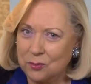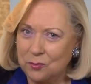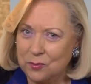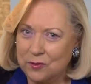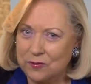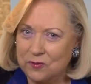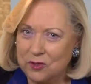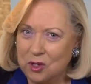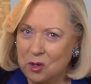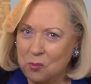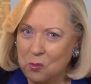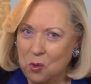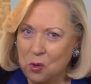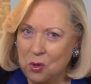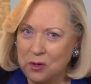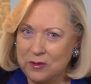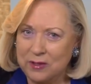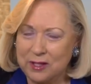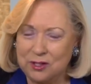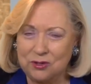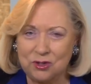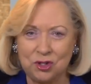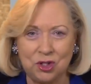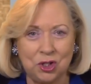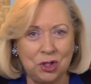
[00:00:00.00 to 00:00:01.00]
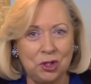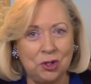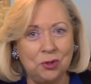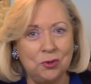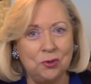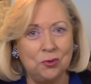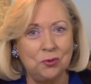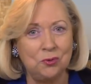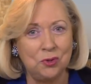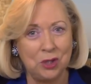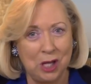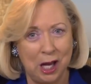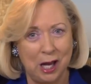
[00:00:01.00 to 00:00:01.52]
with no more than
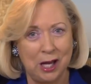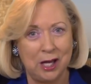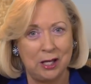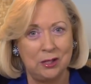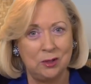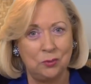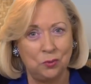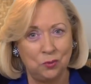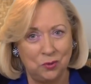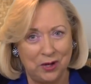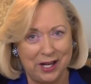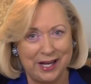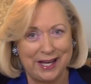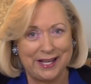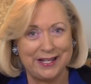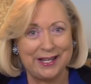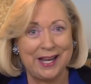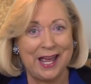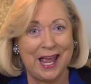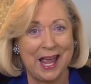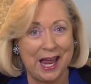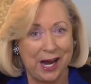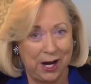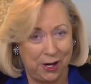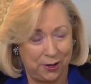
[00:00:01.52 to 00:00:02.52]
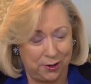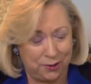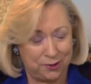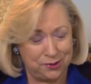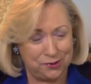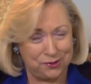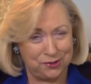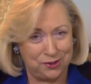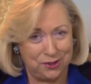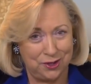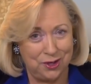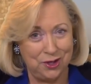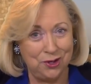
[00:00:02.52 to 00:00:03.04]
2 non-red
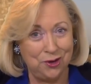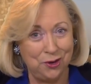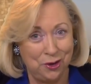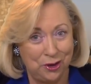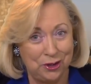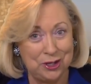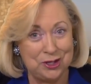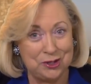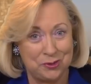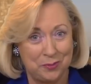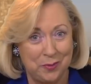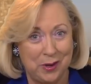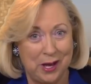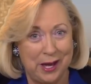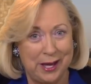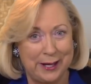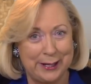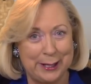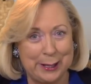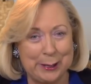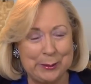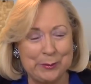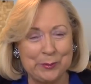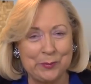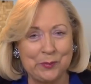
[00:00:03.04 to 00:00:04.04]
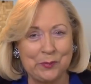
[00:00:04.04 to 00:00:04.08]
hairs on his body.